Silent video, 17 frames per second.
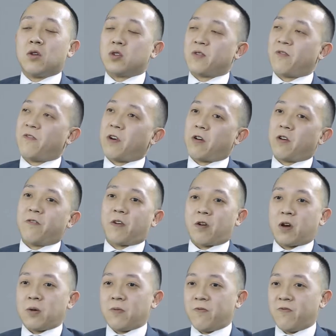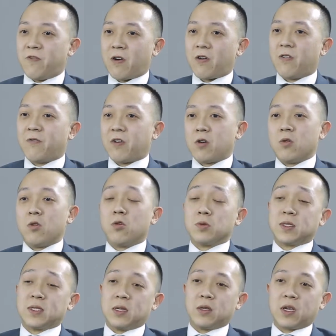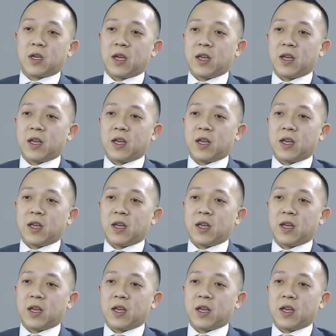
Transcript: There was a very, very, very, very low ceiling,